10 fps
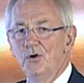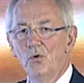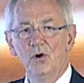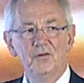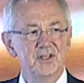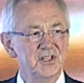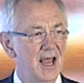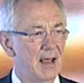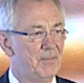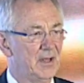all of this
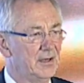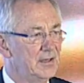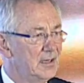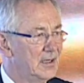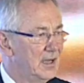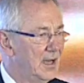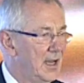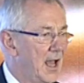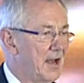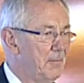happened
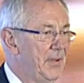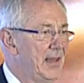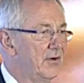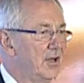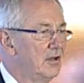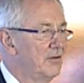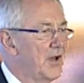at a period of